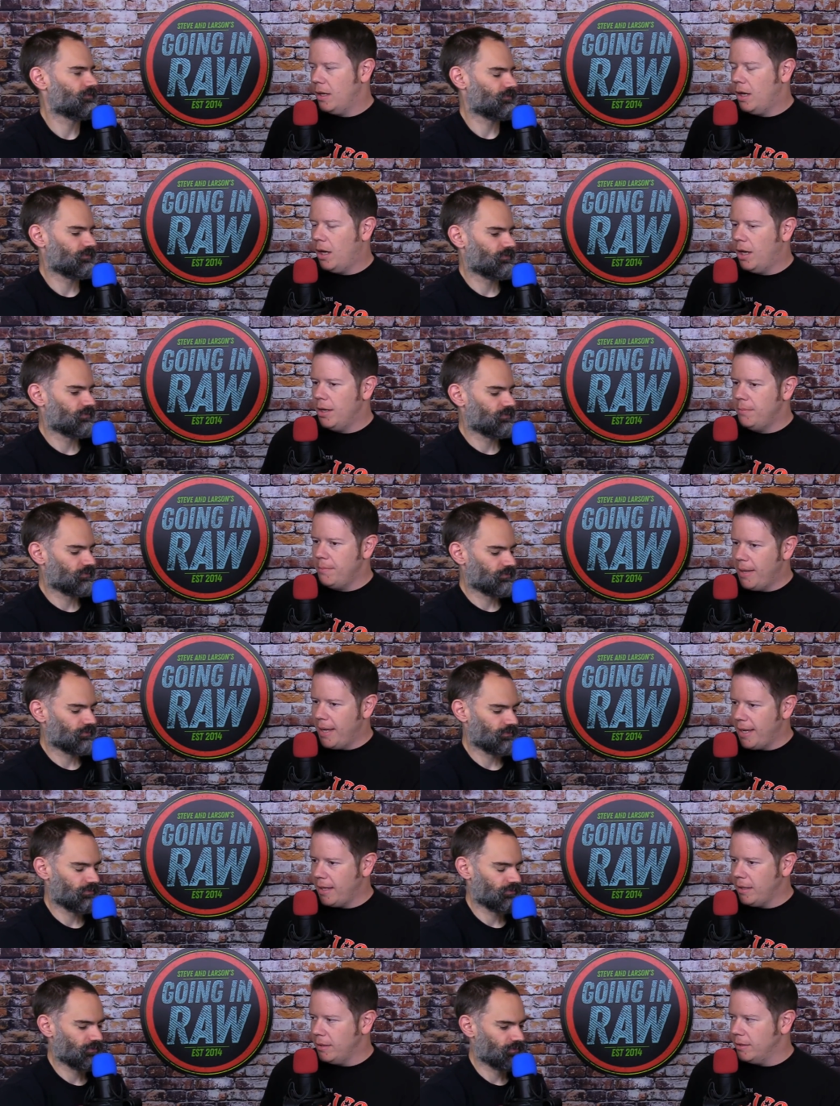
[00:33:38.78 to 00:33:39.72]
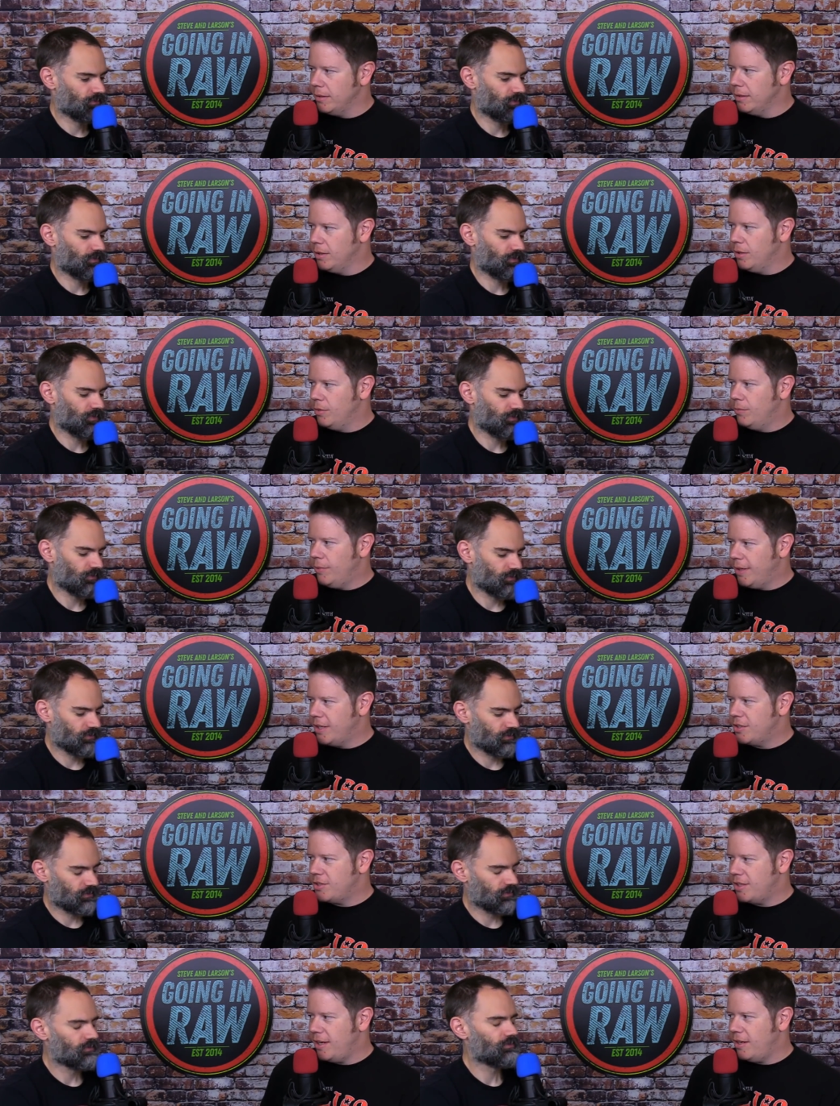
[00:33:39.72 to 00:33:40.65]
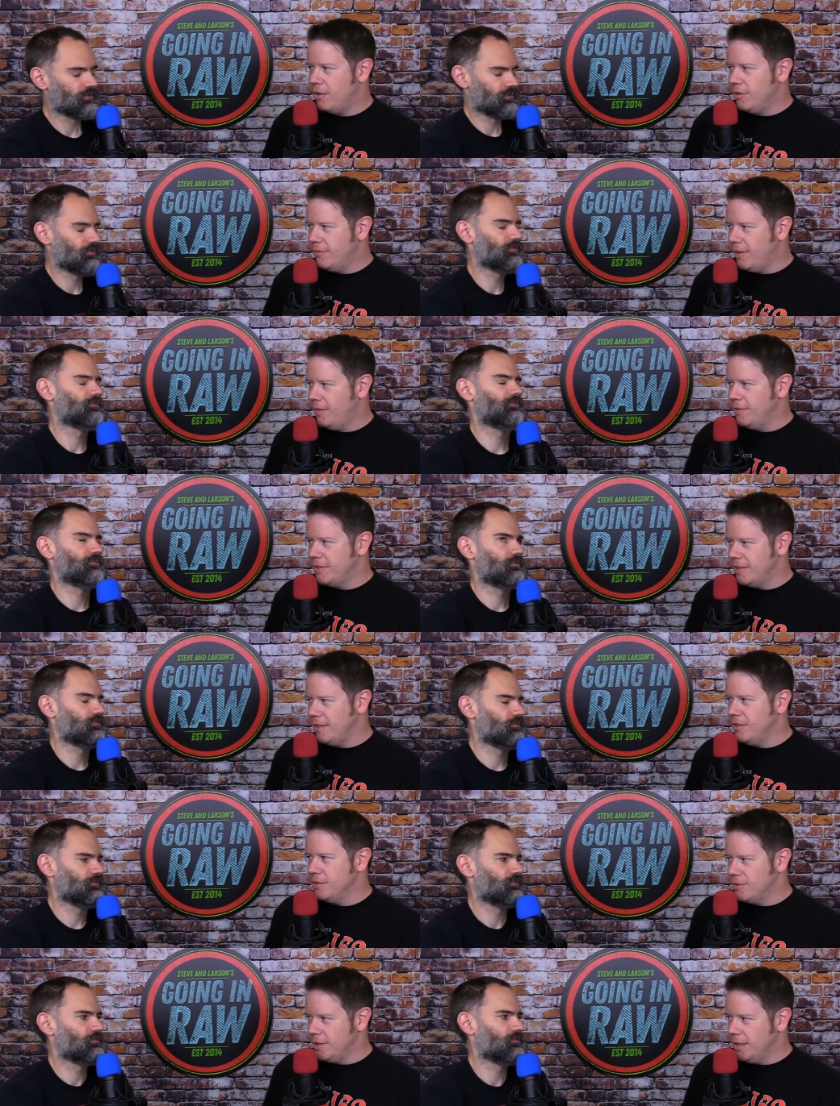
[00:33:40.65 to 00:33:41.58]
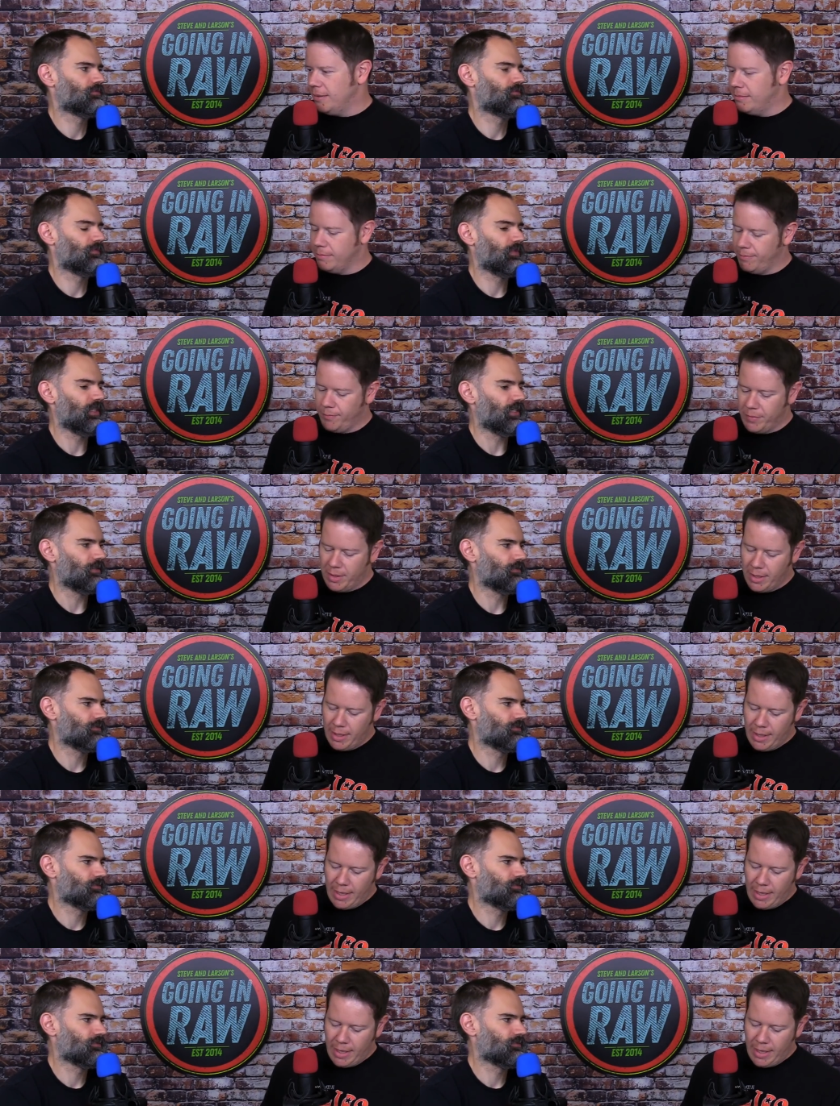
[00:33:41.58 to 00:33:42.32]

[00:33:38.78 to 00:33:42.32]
Speaker 1: yeah. on main, Ricochet or Velveteen Dream? Yeah.